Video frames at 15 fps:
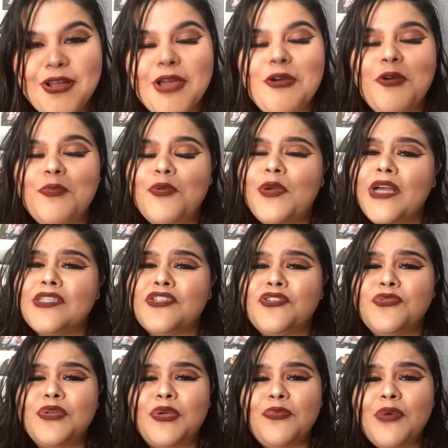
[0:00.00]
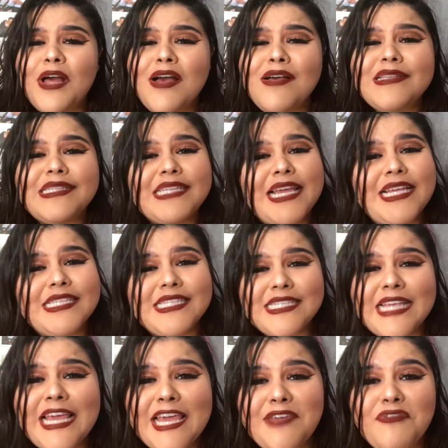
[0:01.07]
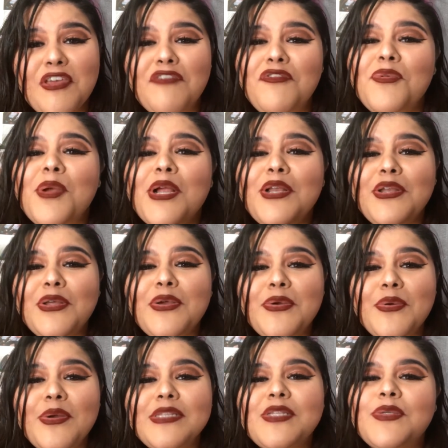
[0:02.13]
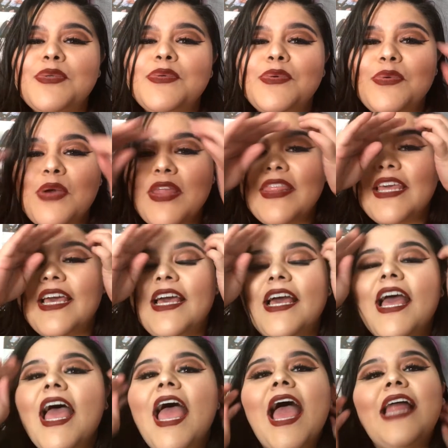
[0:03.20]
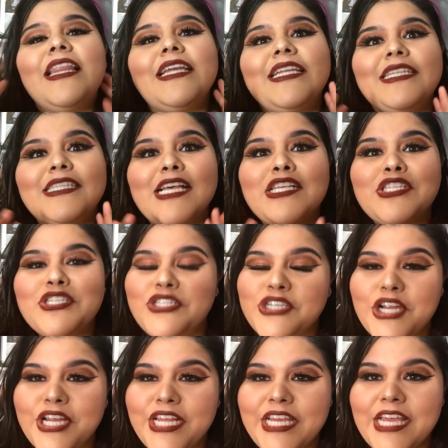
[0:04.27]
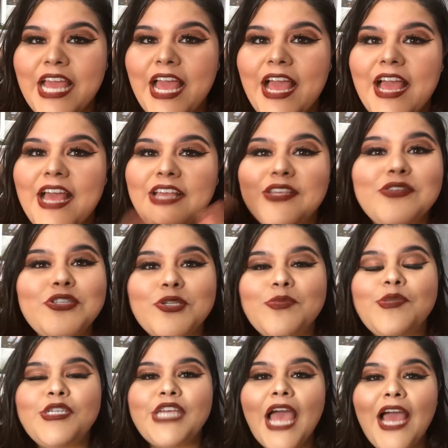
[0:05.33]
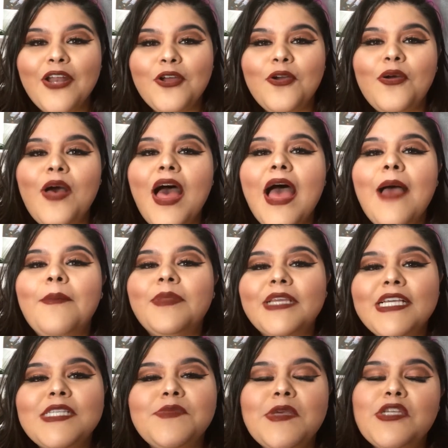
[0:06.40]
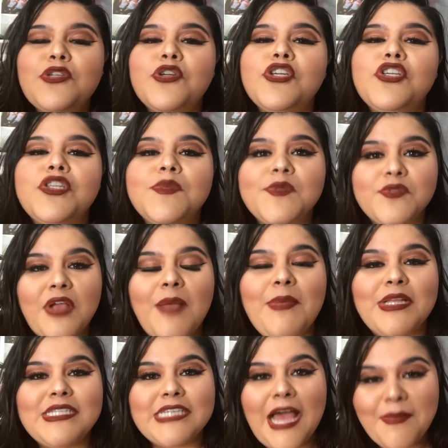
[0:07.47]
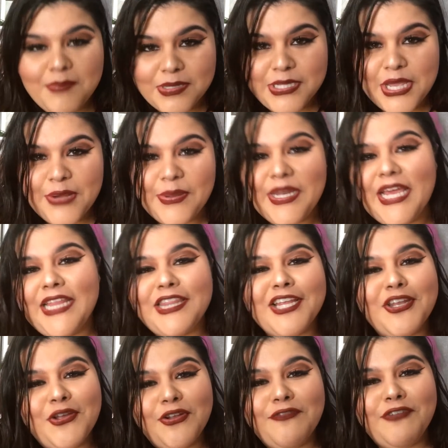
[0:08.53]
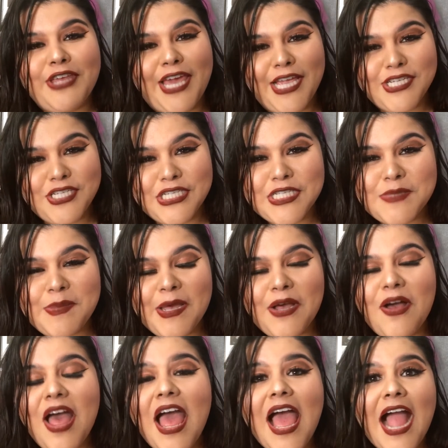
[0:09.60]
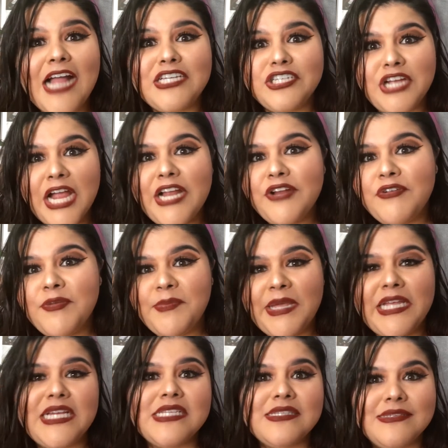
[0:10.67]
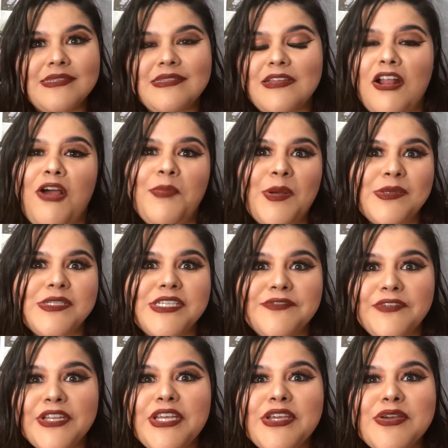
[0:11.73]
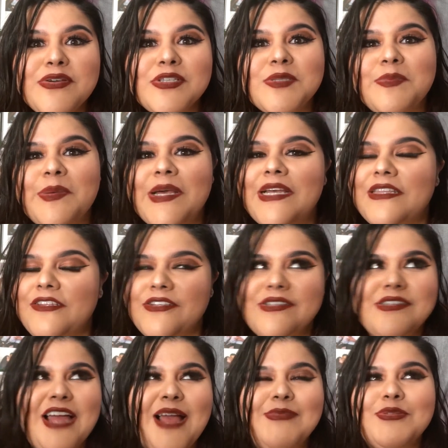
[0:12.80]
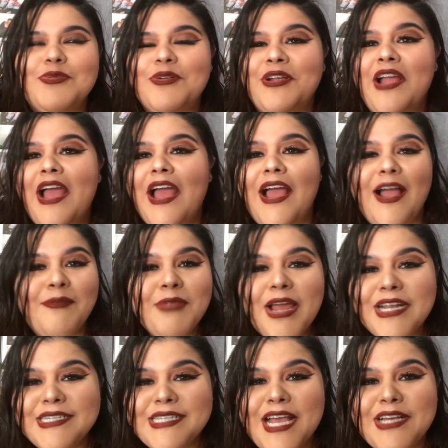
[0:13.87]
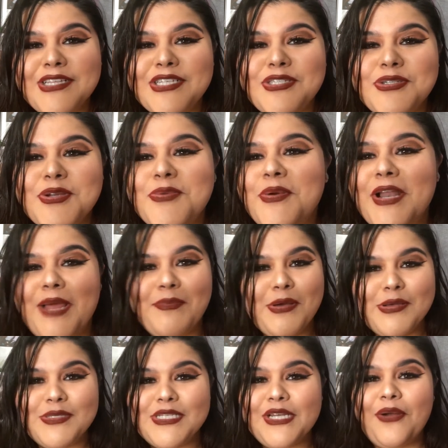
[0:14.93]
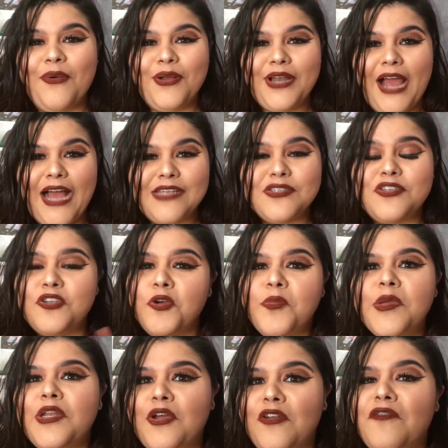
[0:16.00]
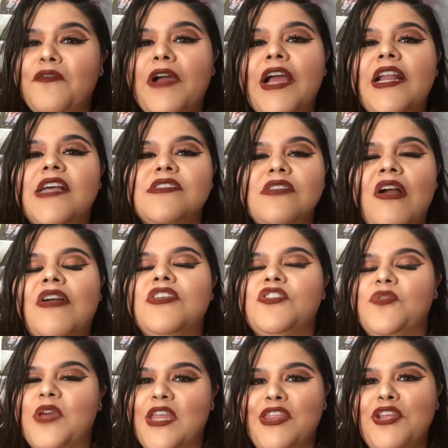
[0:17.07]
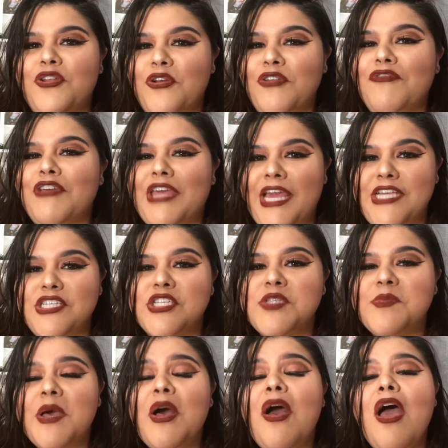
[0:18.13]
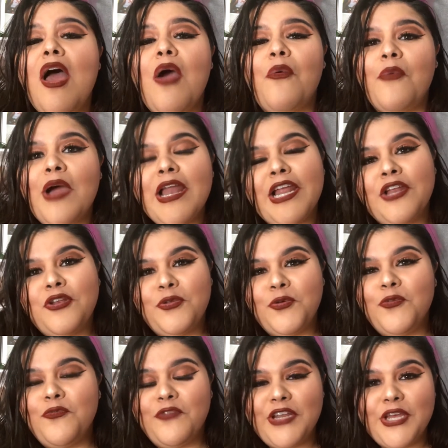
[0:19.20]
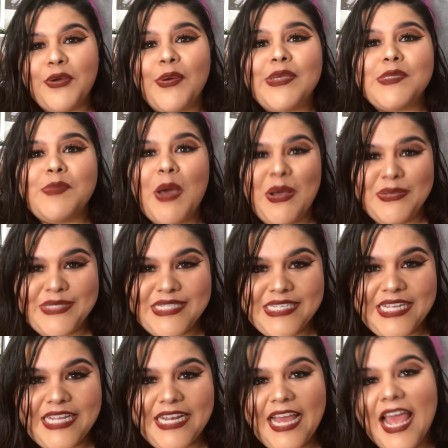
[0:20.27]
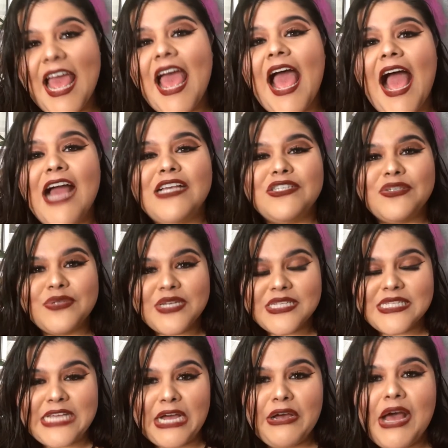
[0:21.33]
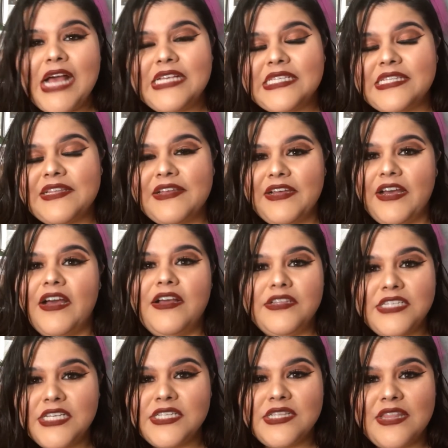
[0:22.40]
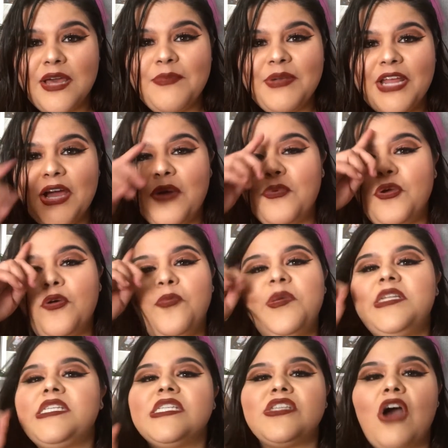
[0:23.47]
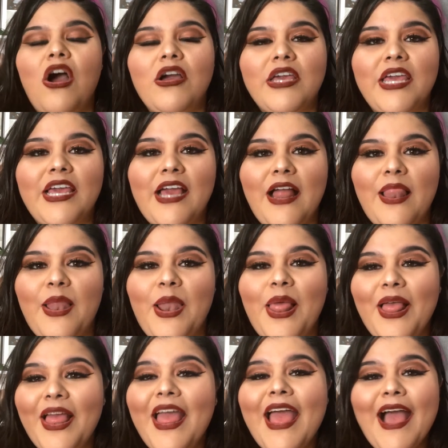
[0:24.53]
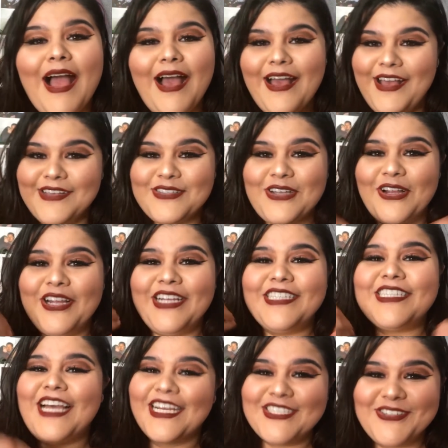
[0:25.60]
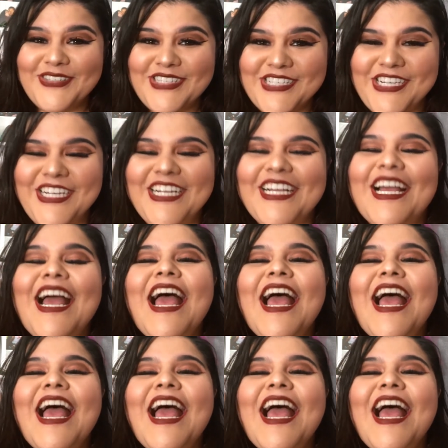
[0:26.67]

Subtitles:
I hope you guys are doing well, staying safe. If you are new to the Elenitasjourney YouTube channel, please make sure you subscribe down below and hit the notifications bell. I try to remain consistent on posting videos, but there's times where I'm not exactly sure when I'm posting or not. So you'll be notified as long as you hit the notifications bell when a new video is posted. As you can tell as the thumbnail, we'll be just talking a little, sorry, tongue twister.